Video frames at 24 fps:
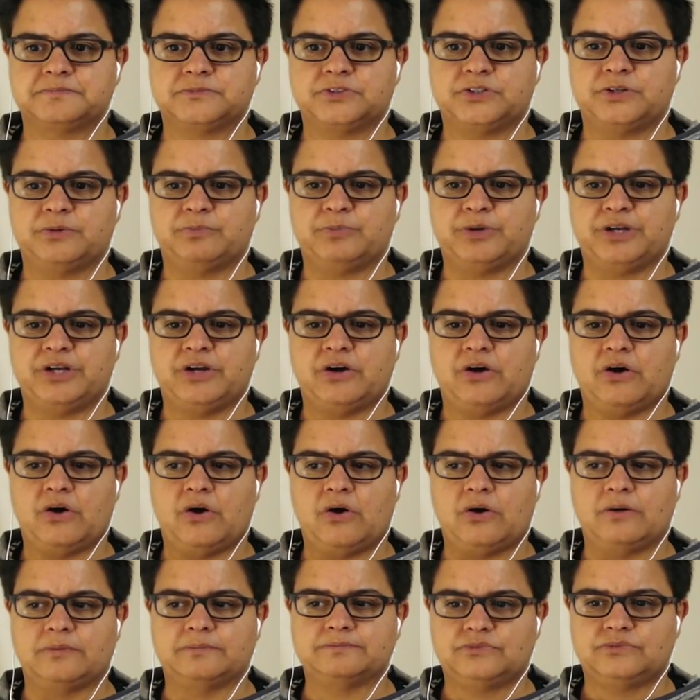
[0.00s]
Could we
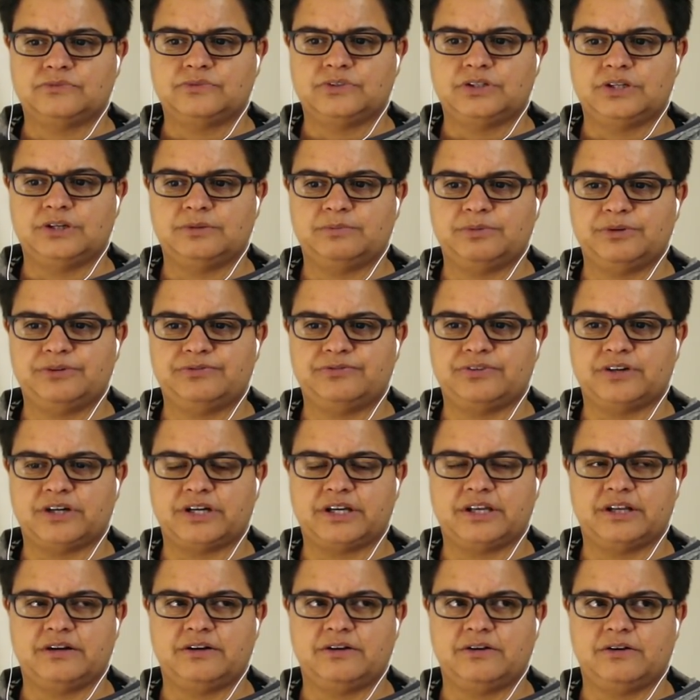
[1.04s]
not? Could we
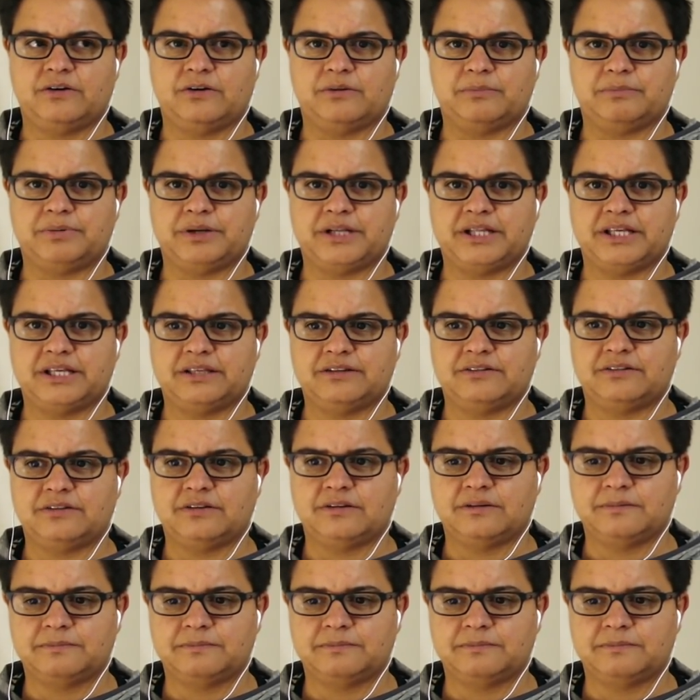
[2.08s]
fucking not, please?